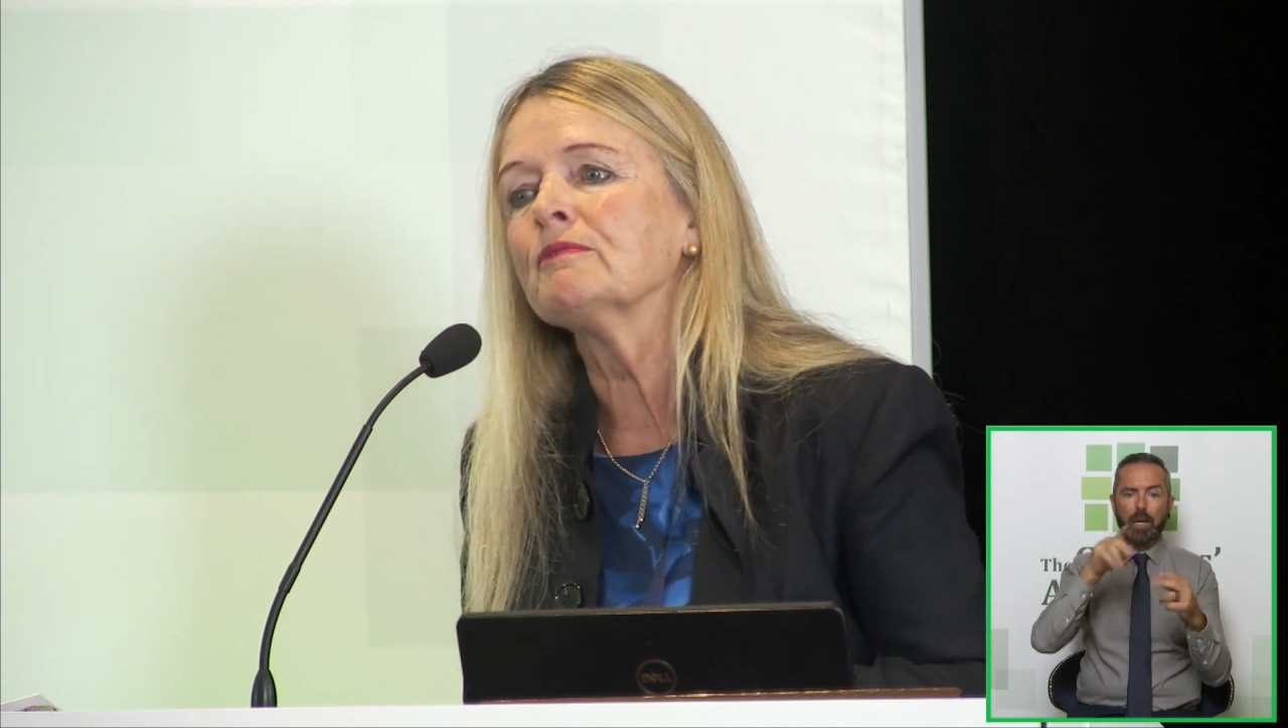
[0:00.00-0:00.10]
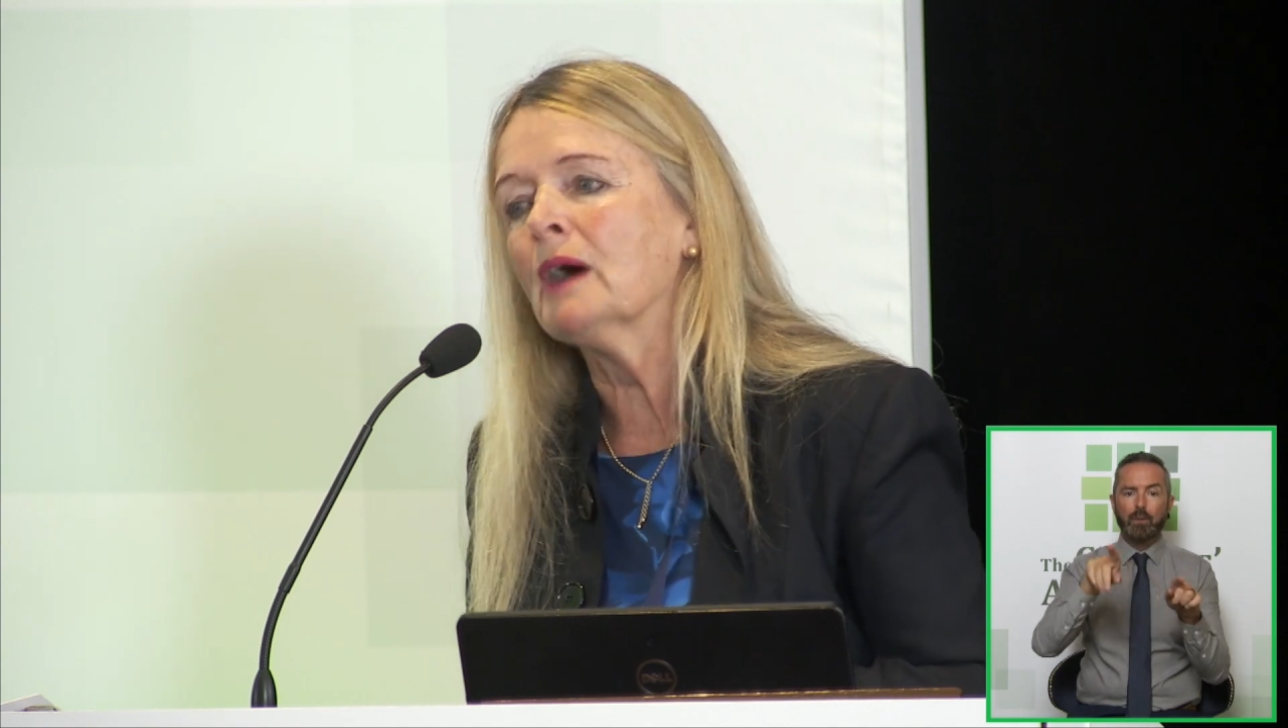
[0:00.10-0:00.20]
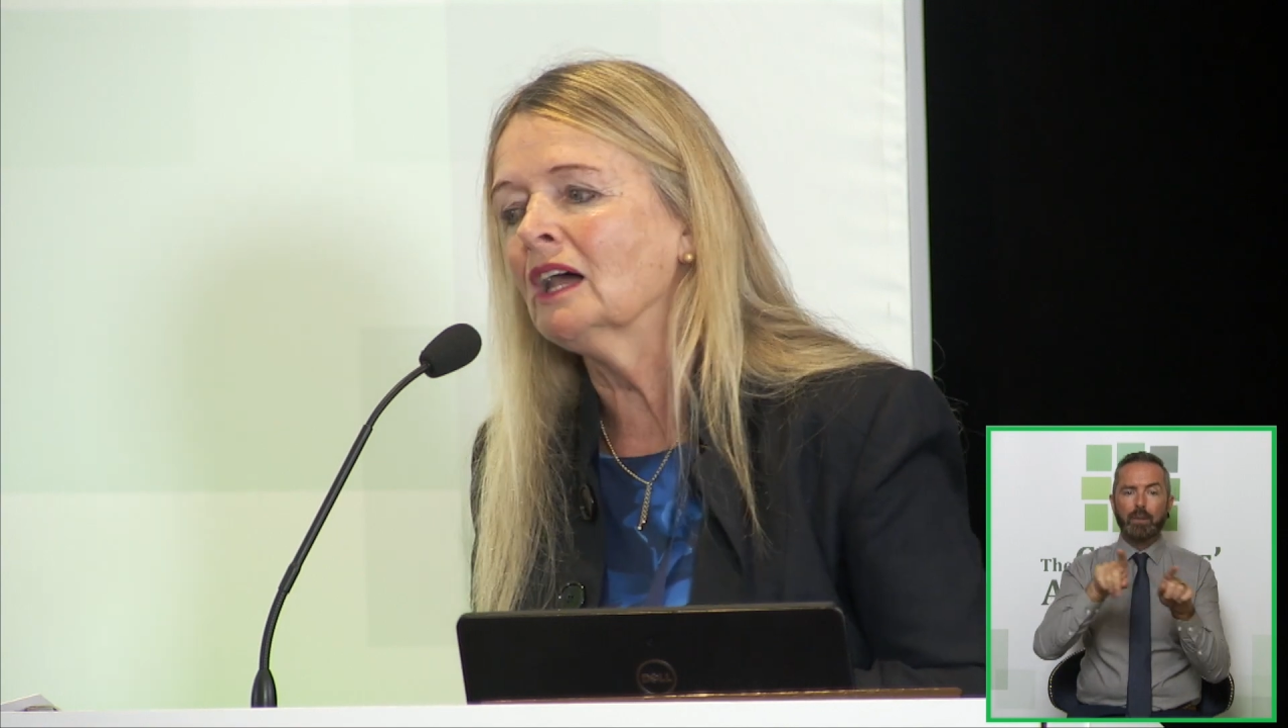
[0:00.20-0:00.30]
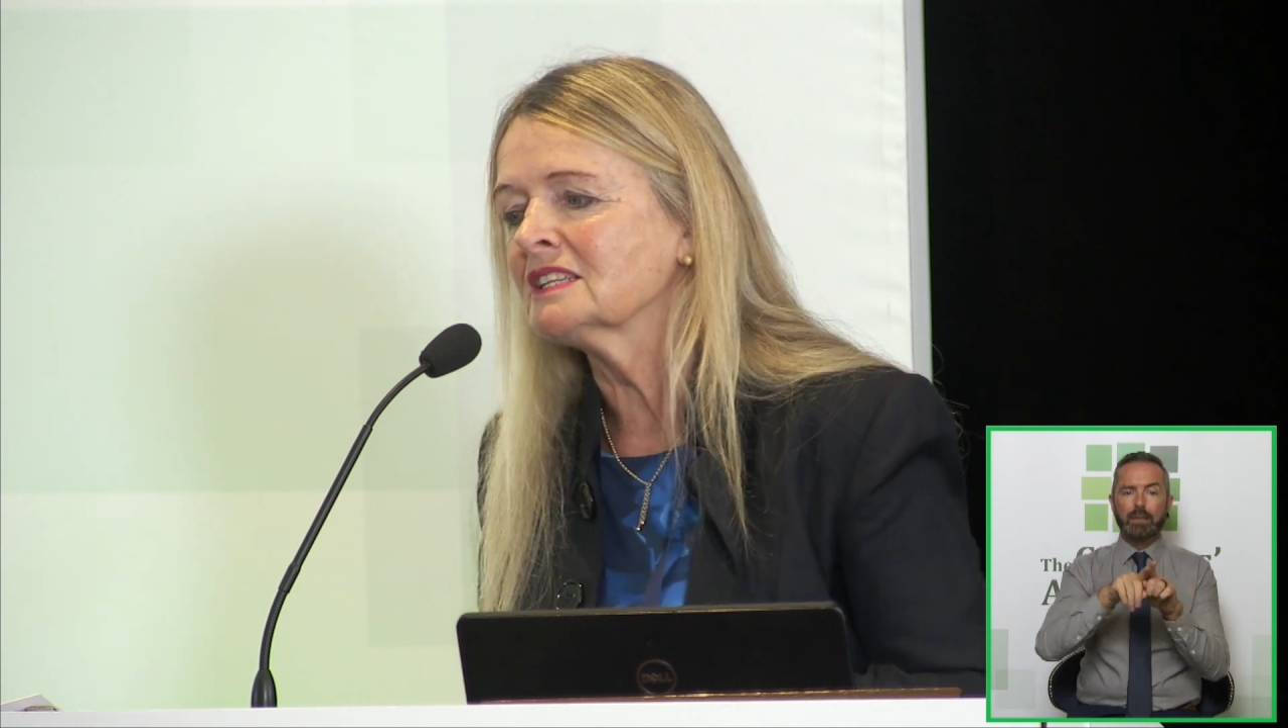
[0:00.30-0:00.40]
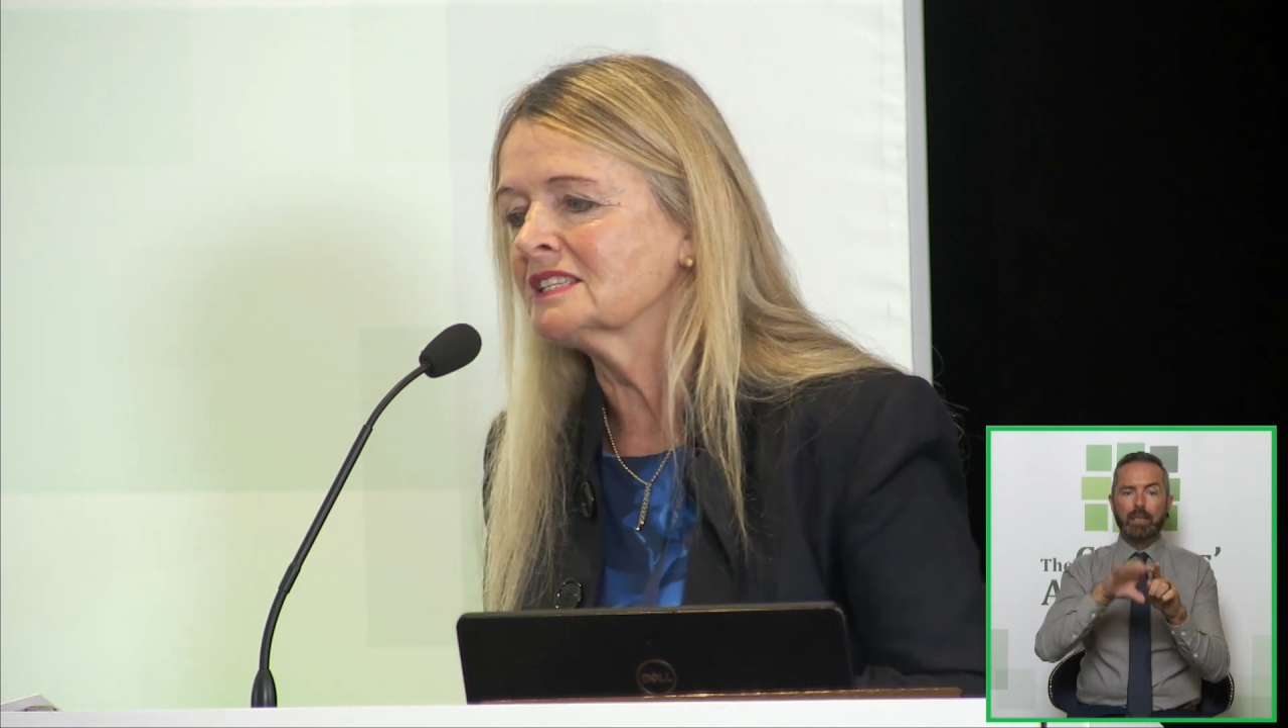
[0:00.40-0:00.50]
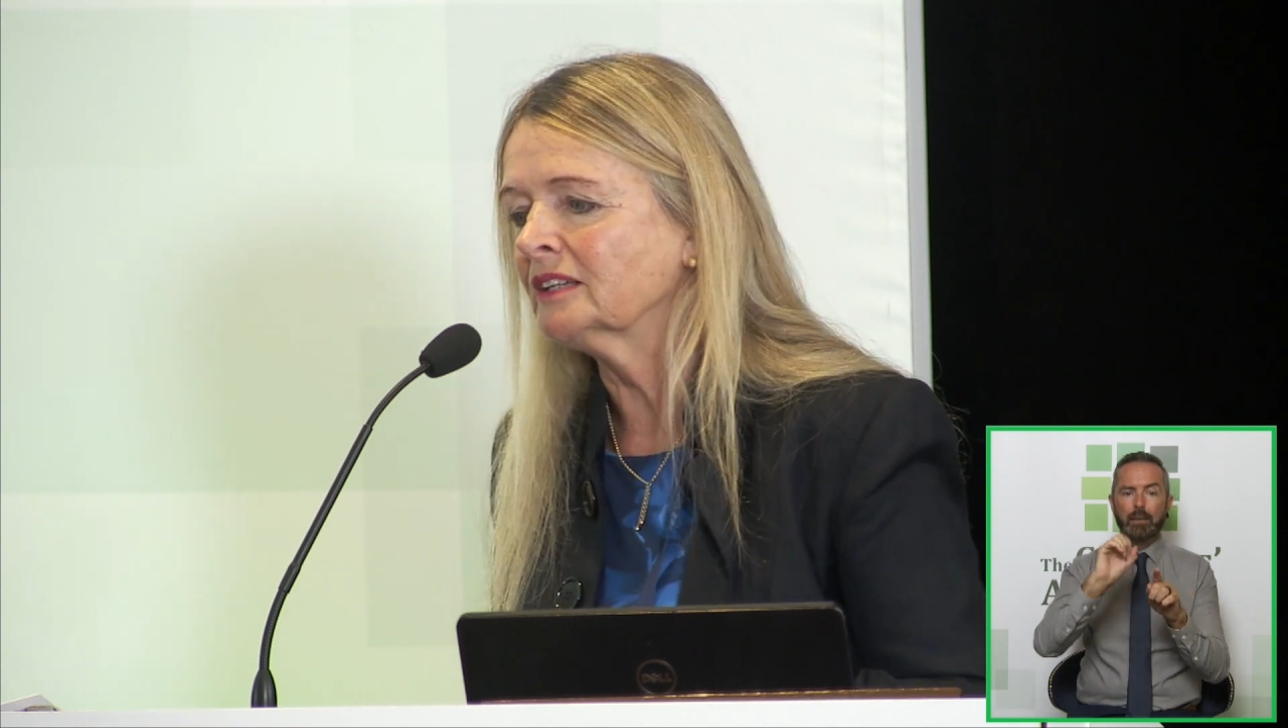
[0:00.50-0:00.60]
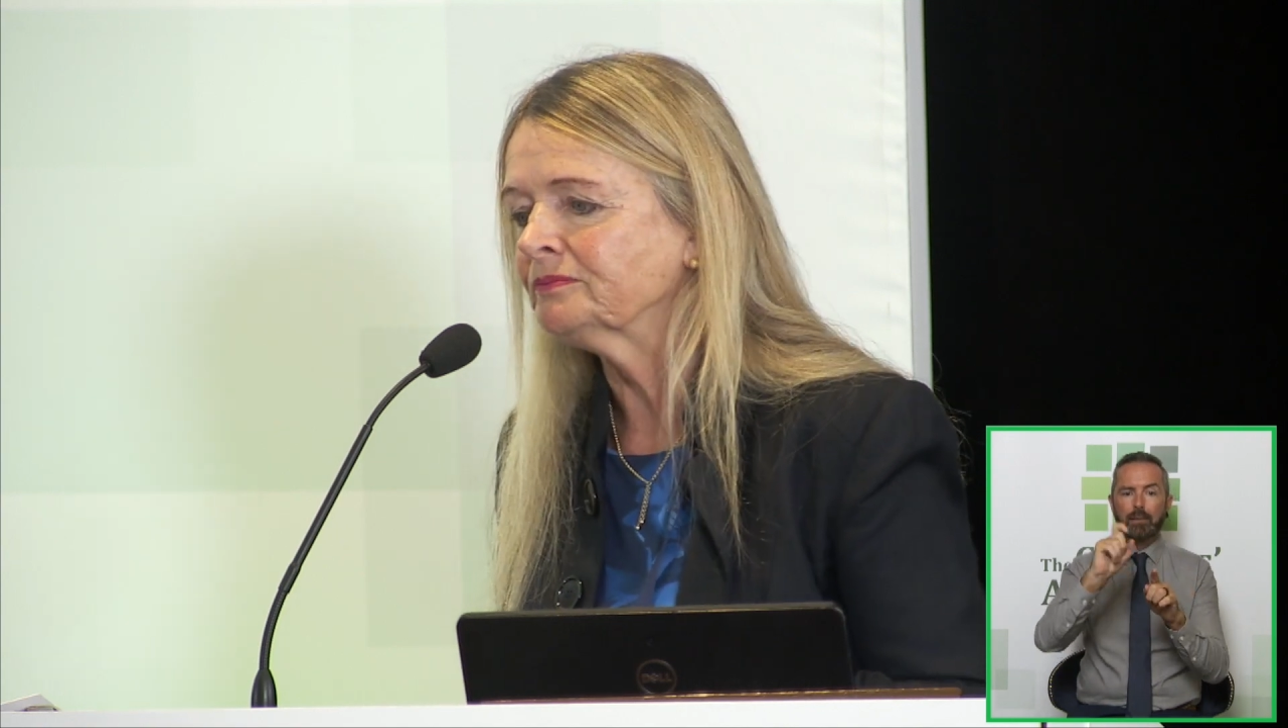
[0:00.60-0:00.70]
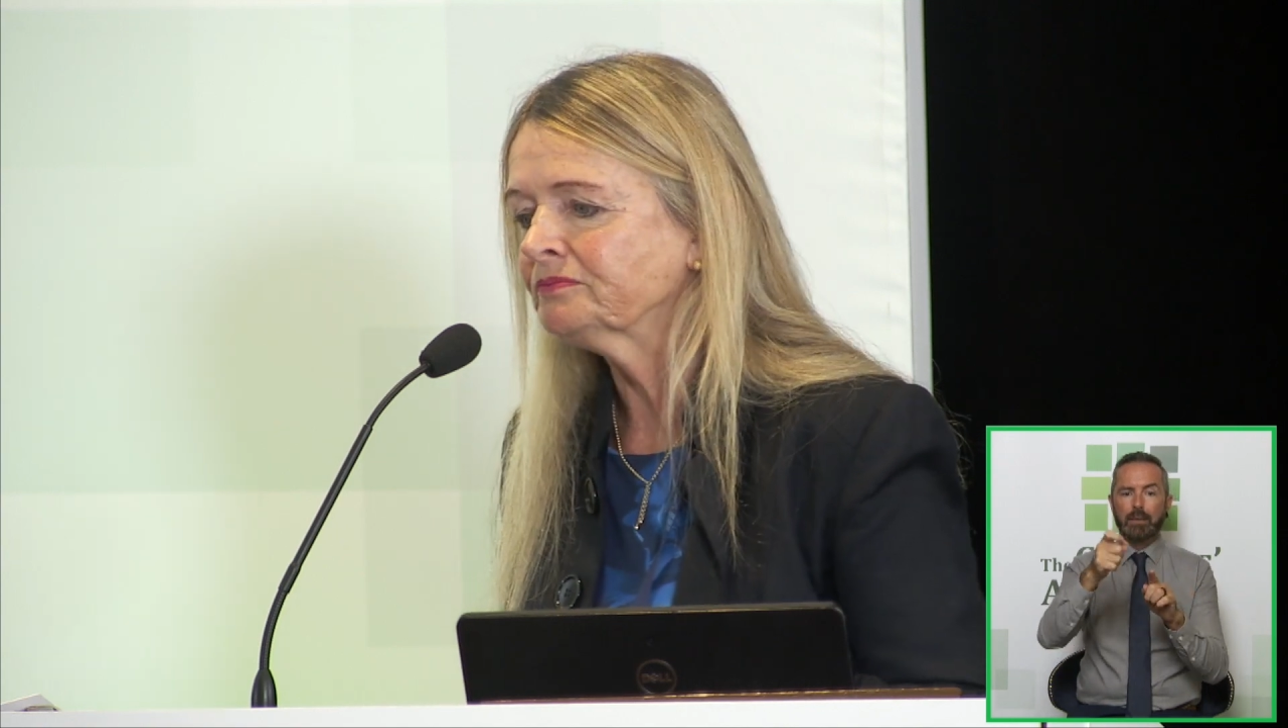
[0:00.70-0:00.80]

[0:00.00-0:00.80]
policy.